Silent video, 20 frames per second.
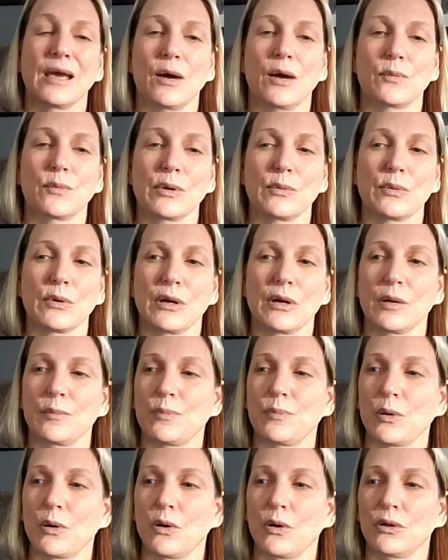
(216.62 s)
we were
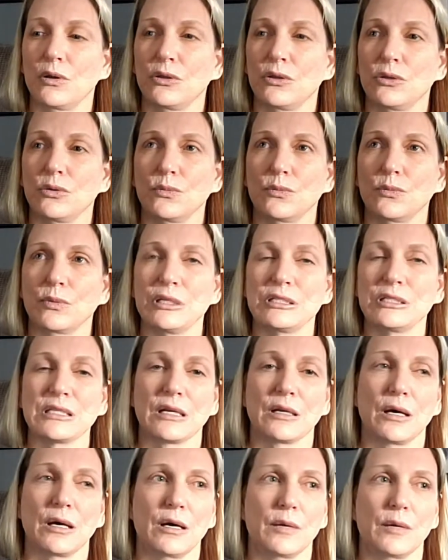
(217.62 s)
in we did
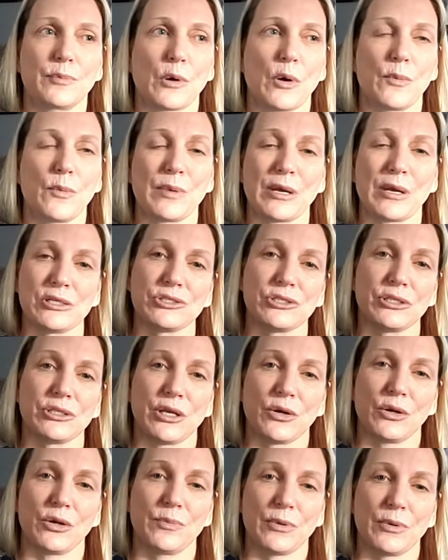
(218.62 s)
a
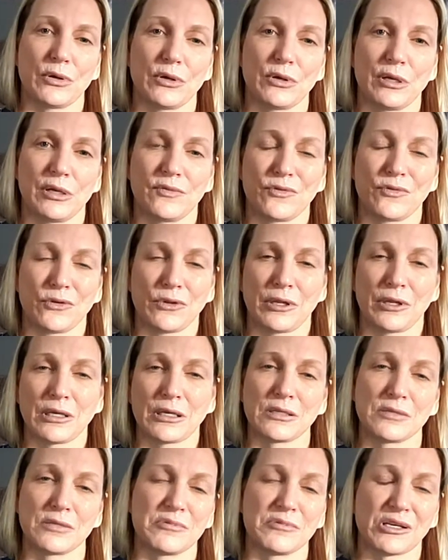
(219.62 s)
probationary period for like
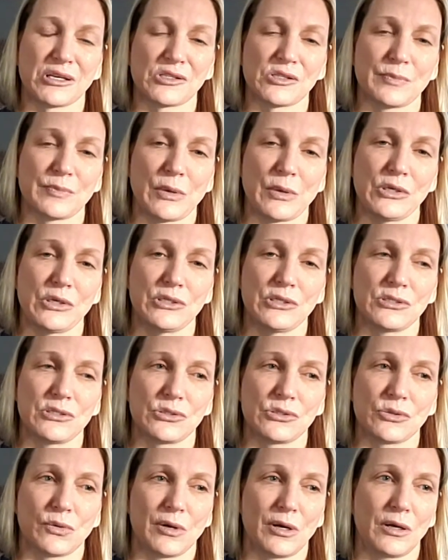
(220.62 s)
6 months,
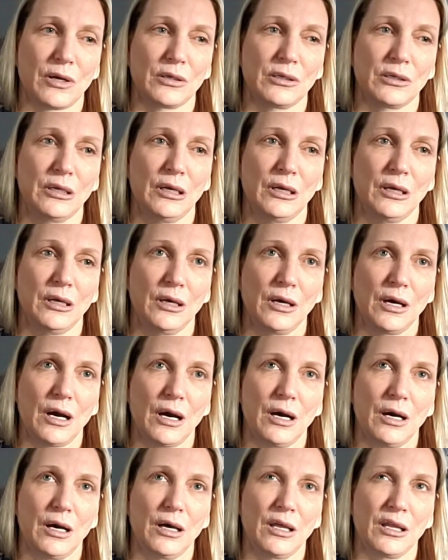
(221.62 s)
or
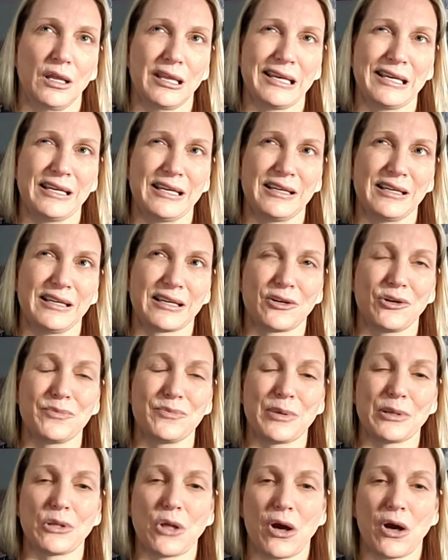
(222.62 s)
it could
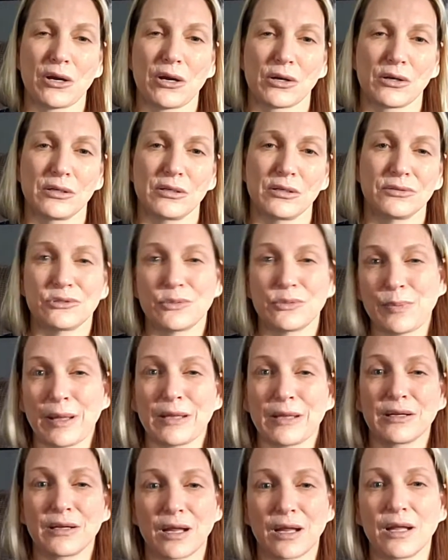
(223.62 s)
be longer
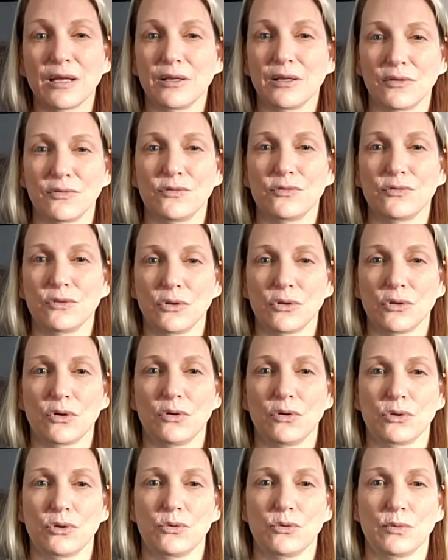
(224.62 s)
depending on if,
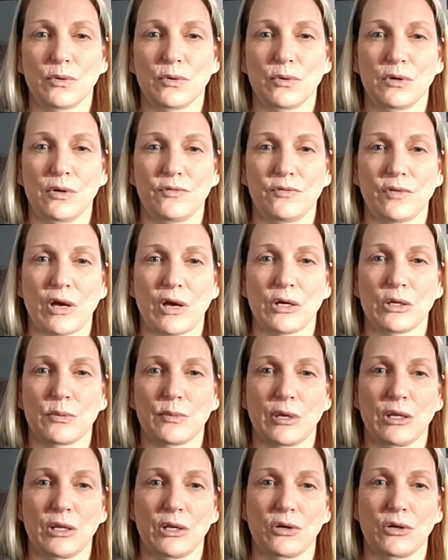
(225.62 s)
you were
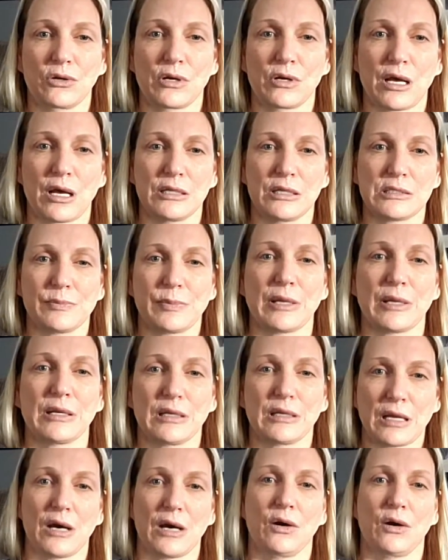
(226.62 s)
evaluated or not, depending
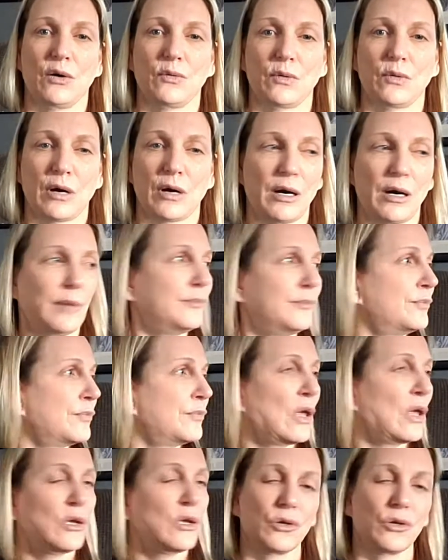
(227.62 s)
how
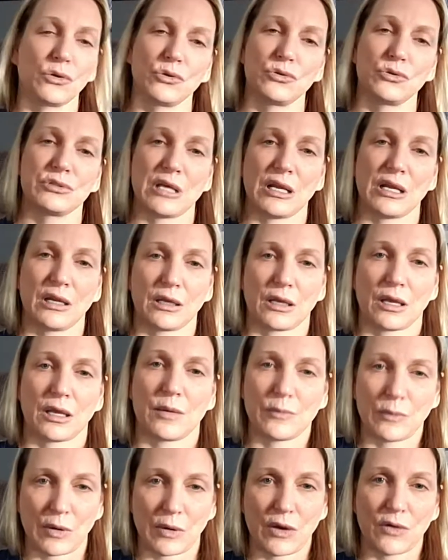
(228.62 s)
your lieutenant came
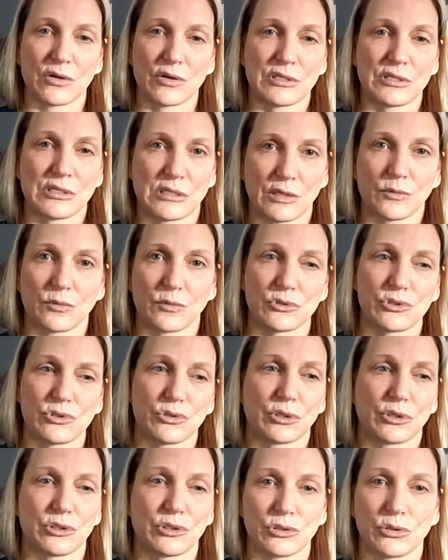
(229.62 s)
around and seen what you
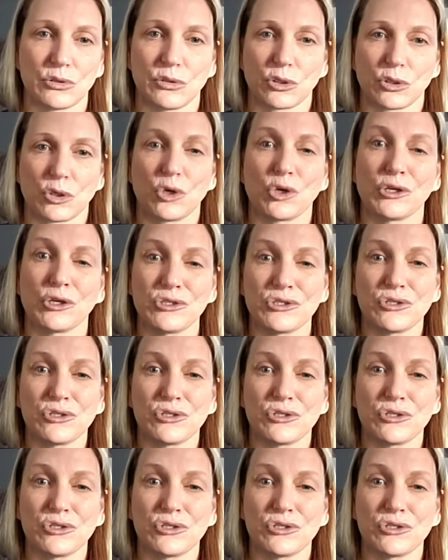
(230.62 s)
could do and couldn't do.